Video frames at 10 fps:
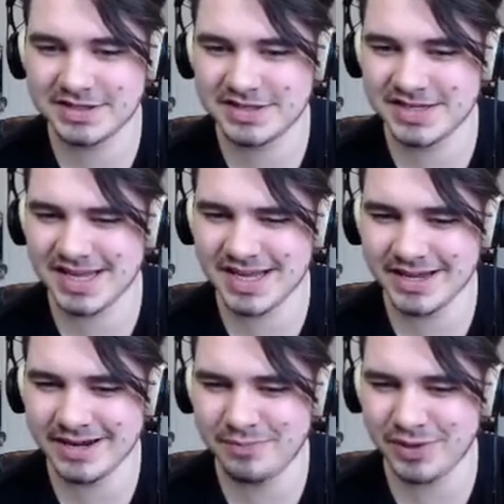
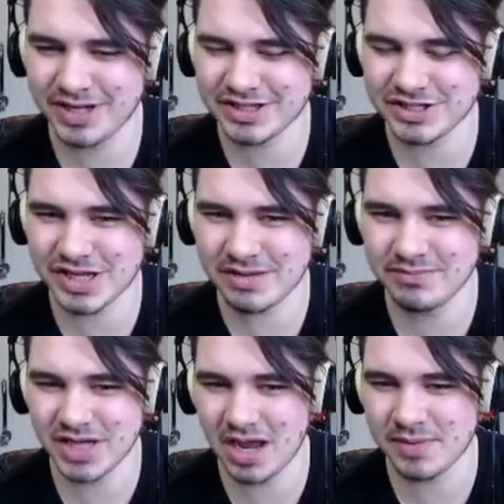did, but at the same
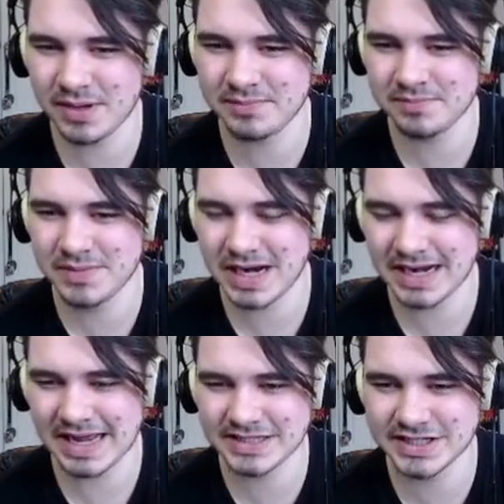time, I'm kind
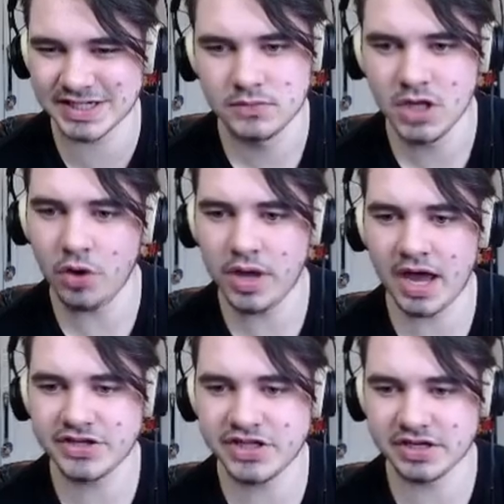of hesitant. Oh yeah, I
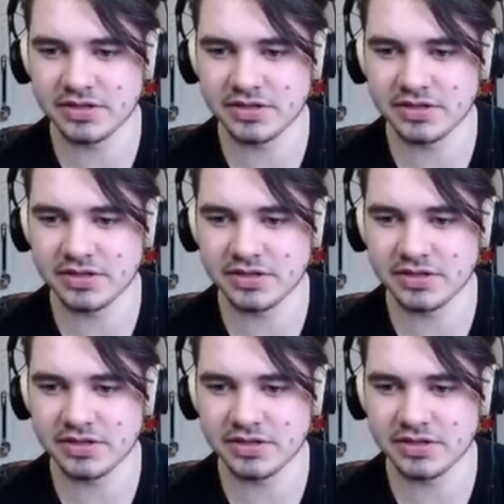did.